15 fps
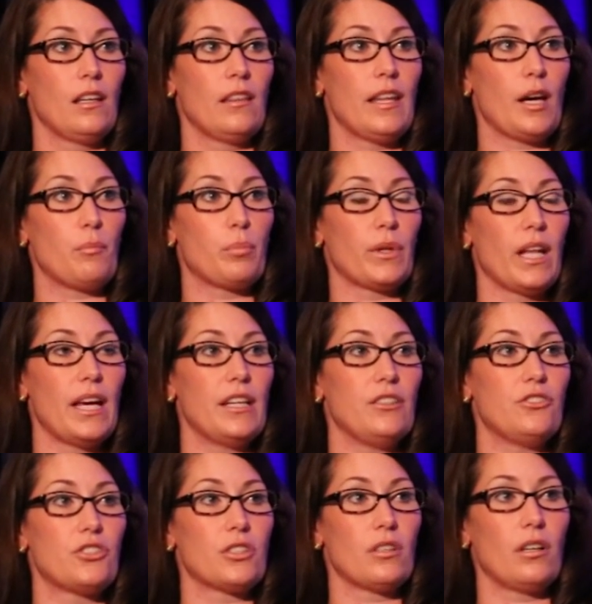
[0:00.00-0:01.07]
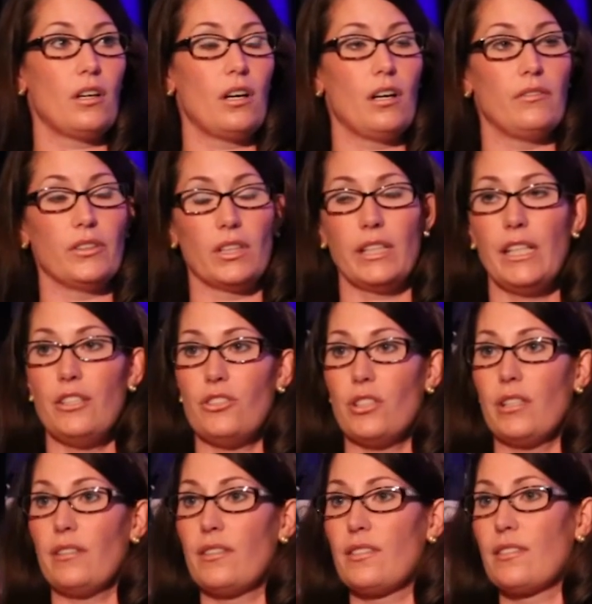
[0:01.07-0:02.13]
that pledge of
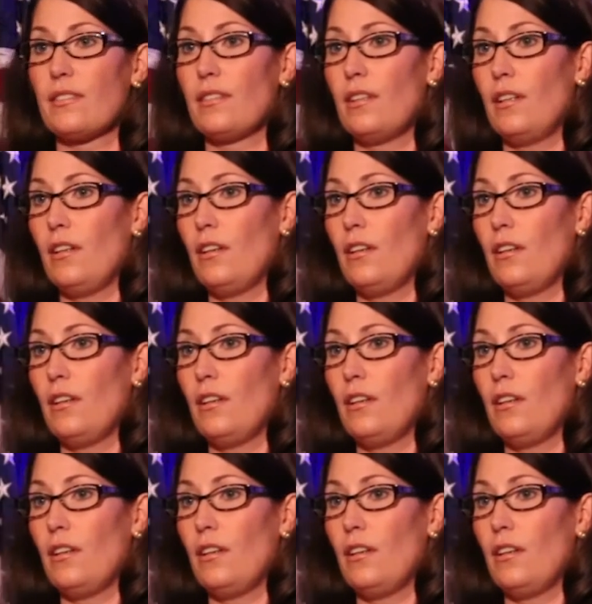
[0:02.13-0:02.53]
allegiance.